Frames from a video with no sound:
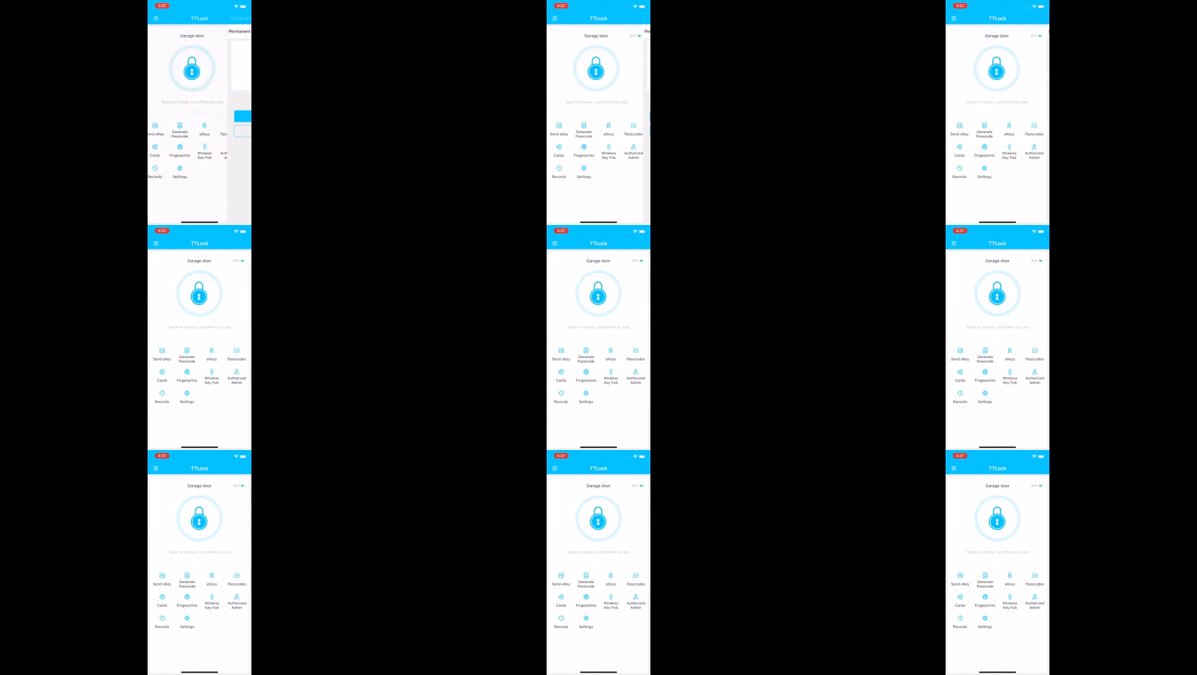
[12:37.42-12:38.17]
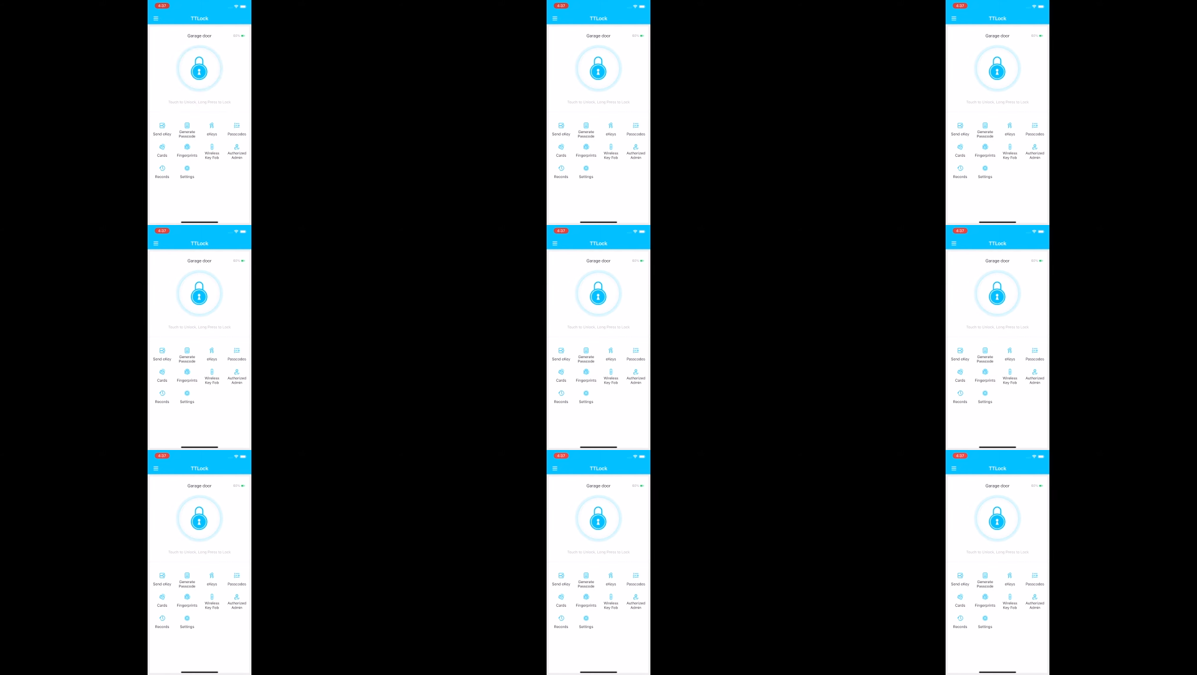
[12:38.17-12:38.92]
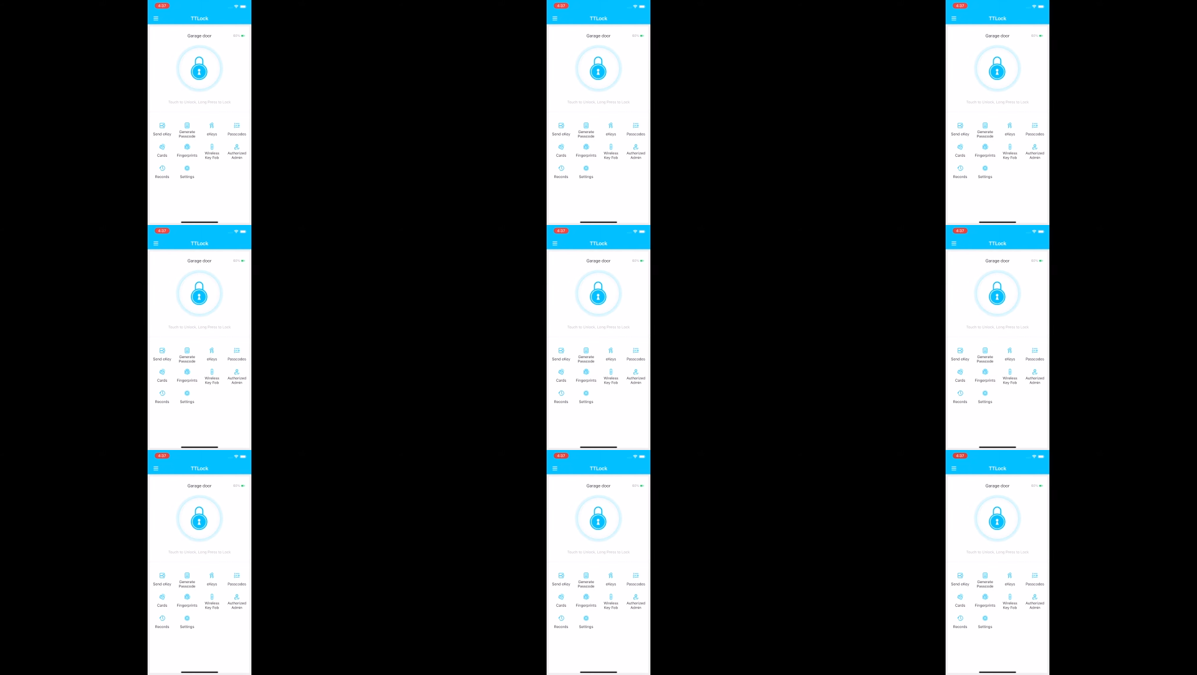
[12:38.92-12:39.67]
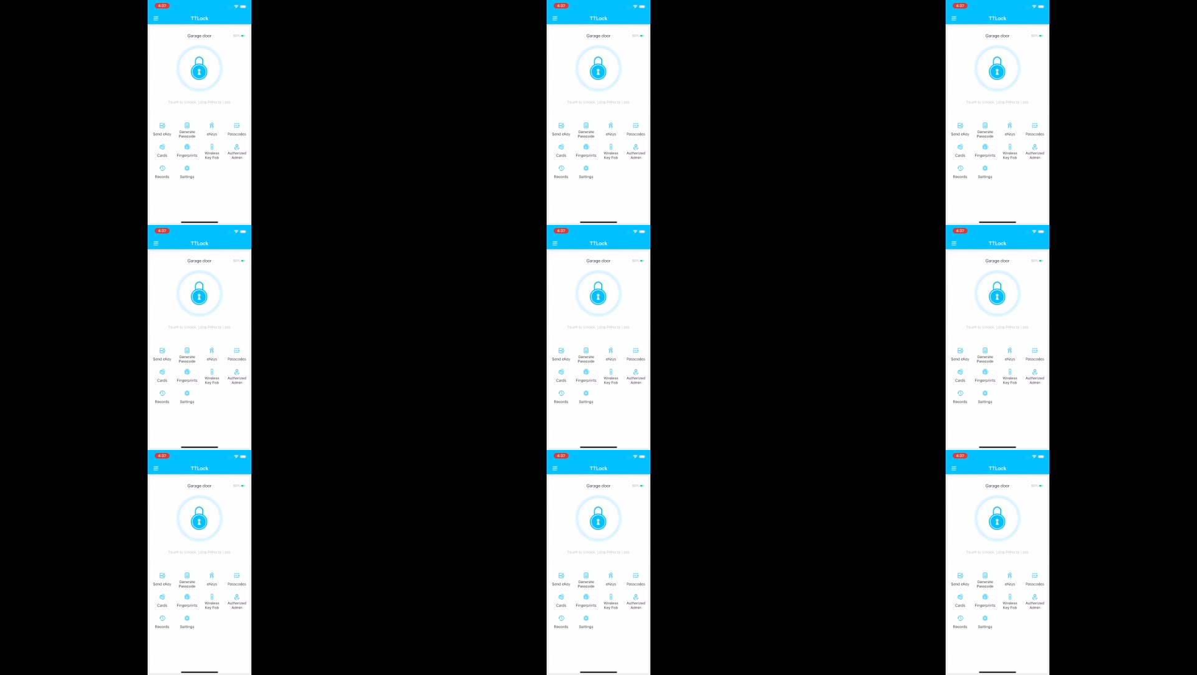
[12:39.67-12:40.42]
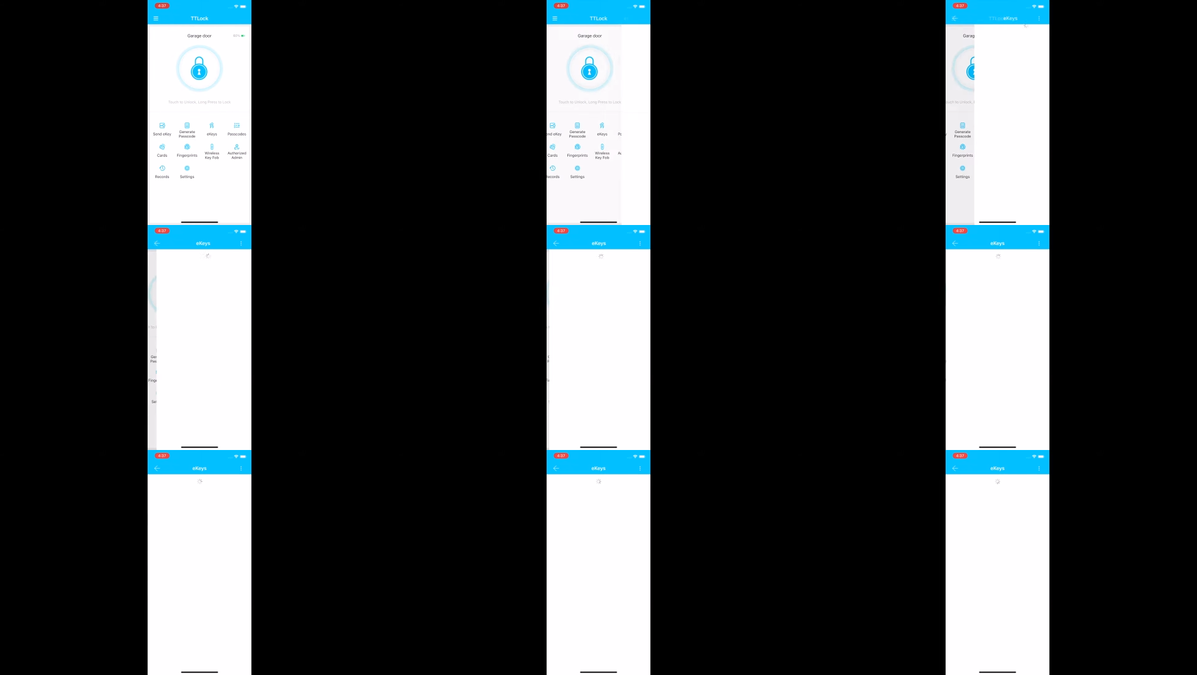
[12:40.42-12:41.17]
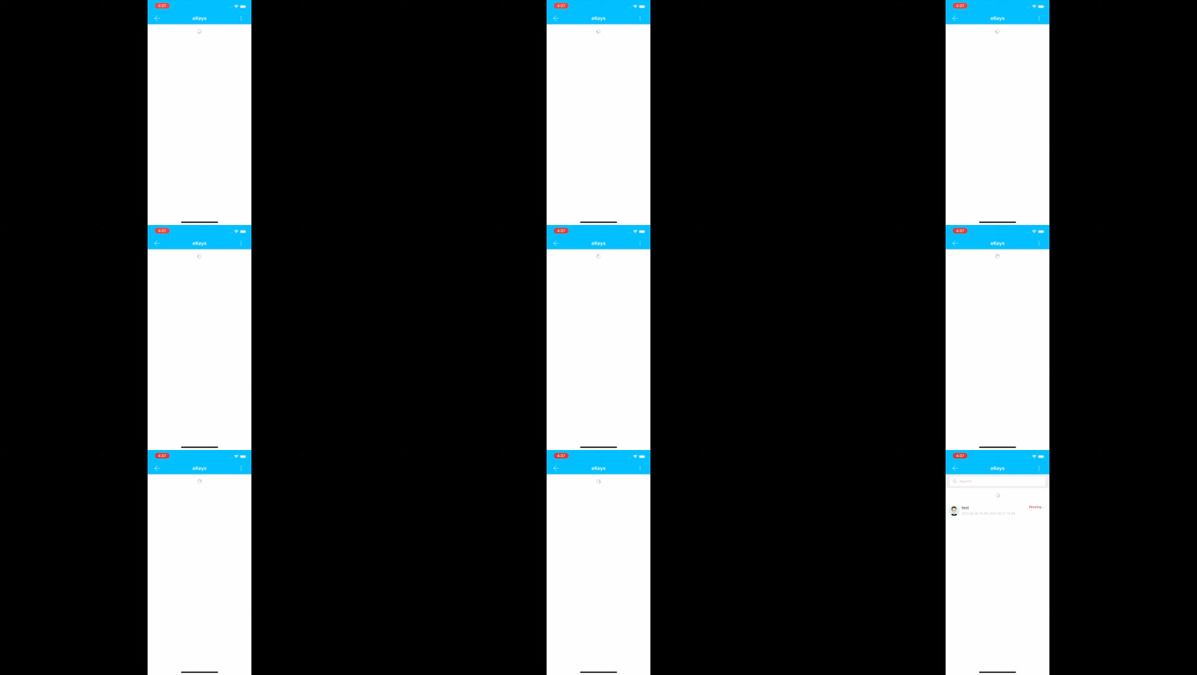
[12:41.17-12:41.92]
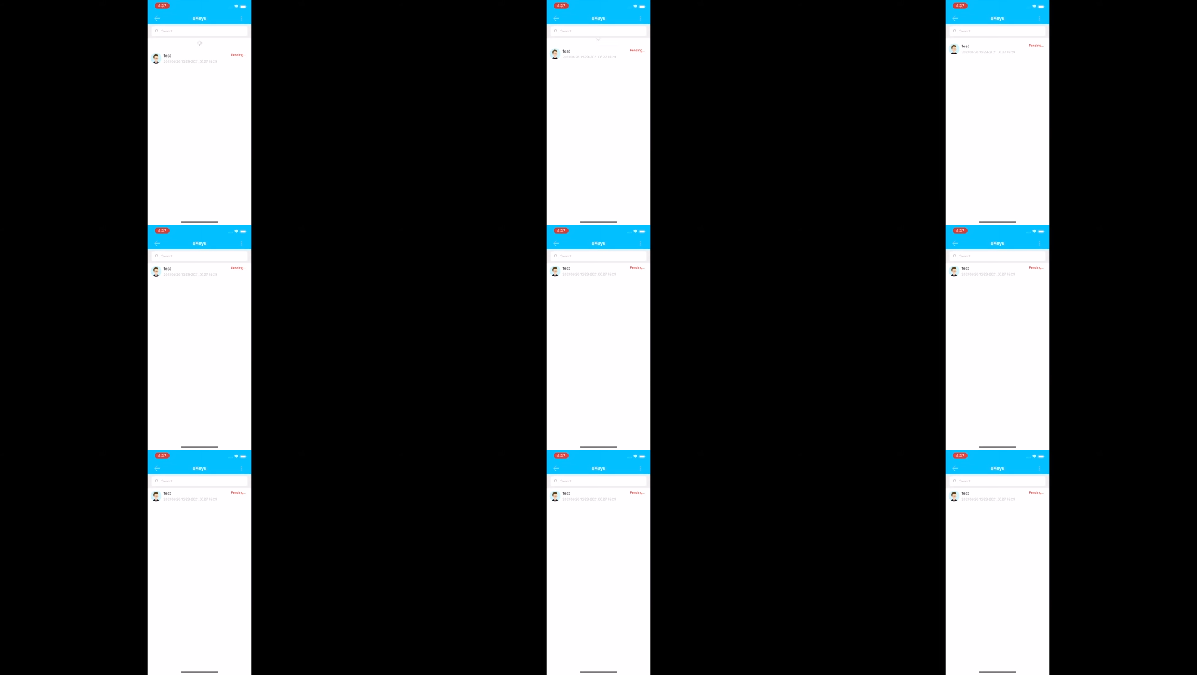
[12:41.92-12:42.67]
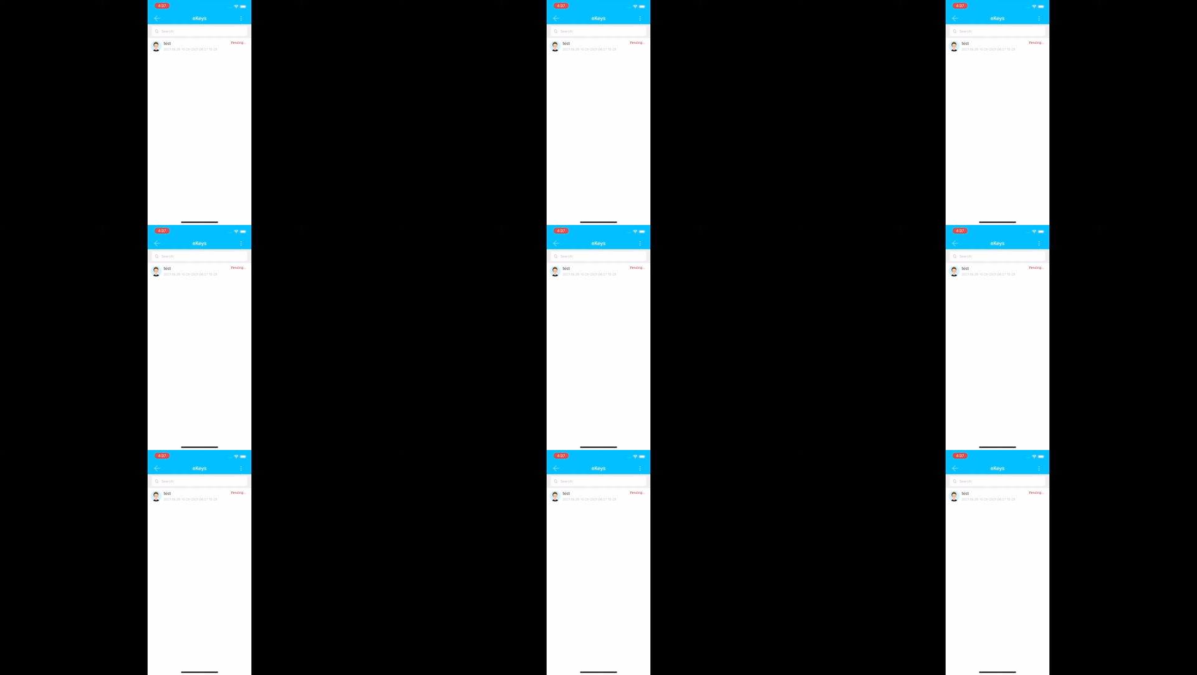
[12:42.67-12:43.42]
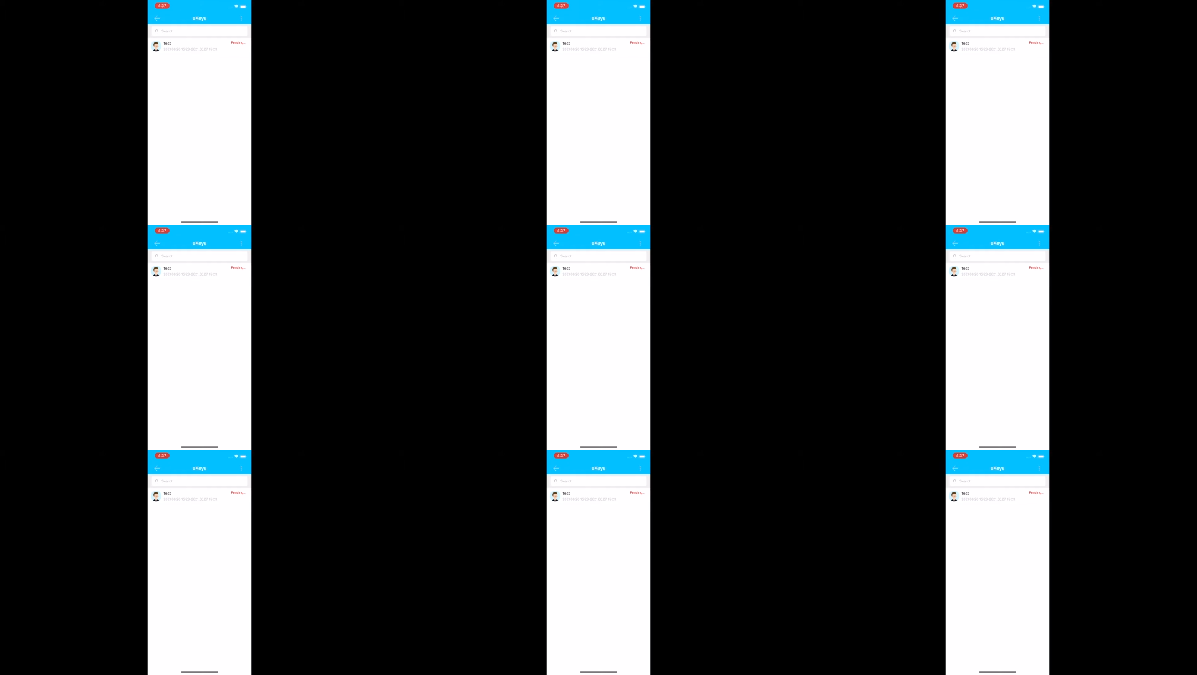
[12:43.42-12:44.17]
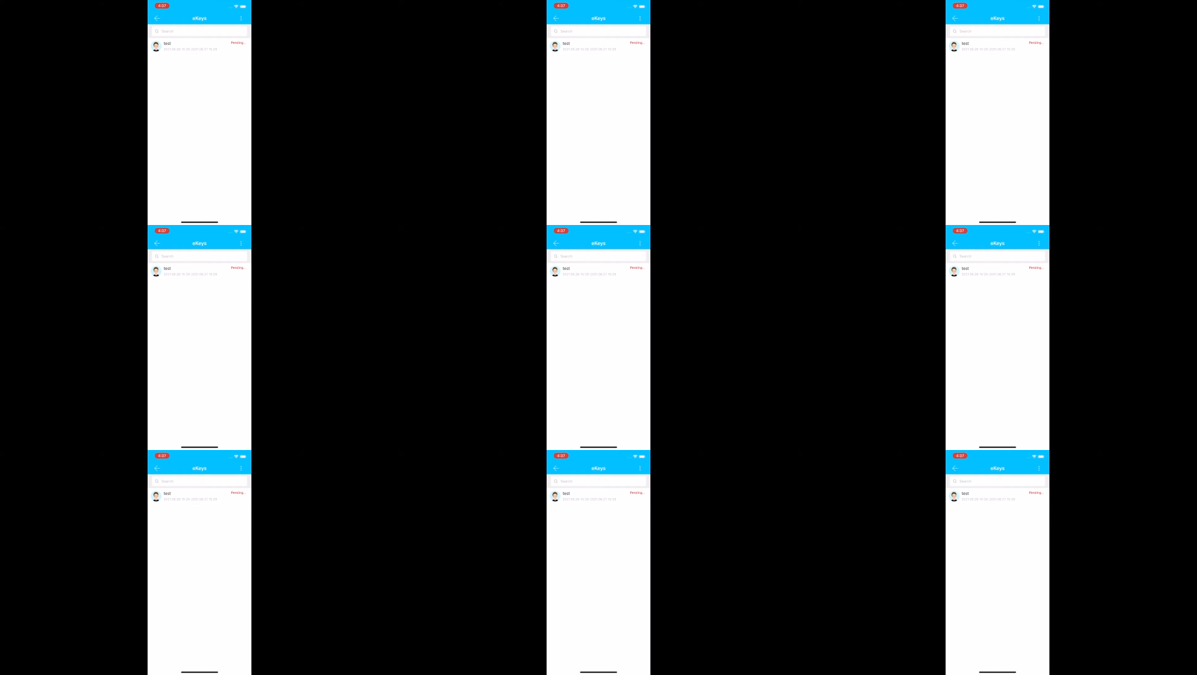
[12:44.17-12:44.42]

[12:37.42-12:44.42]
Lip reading: (no speaker visible)